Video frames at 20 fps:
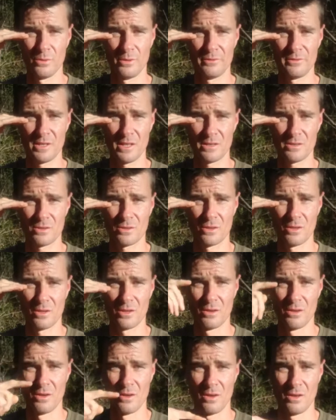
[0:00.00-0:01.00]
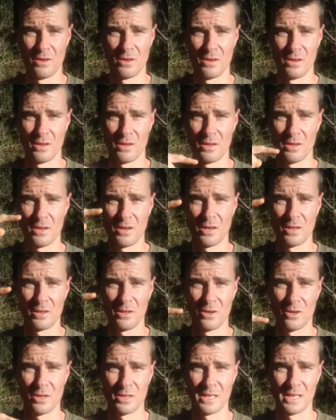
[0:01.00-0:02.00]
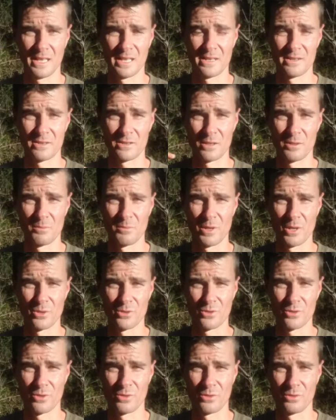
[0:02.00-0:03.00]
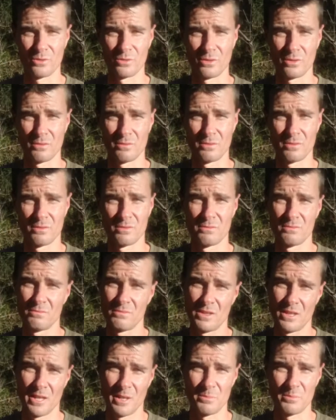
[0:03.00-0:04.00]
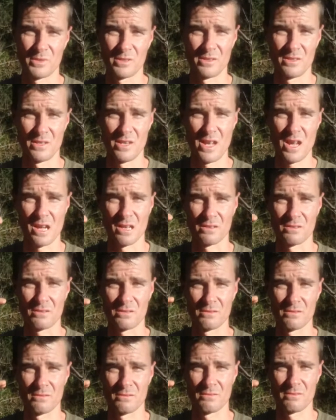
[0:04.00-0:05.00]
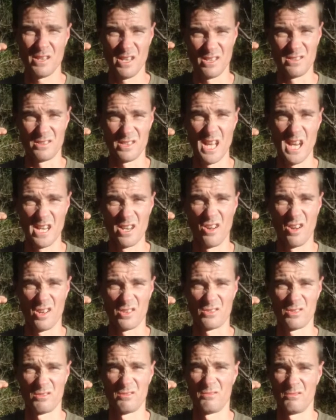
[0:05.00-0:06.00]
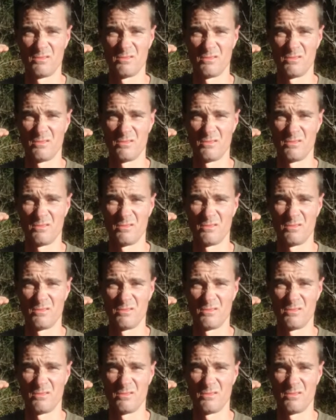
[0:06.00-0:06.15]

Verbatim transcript: We've just got a lot less emotional ups and downs. Isn't that nice?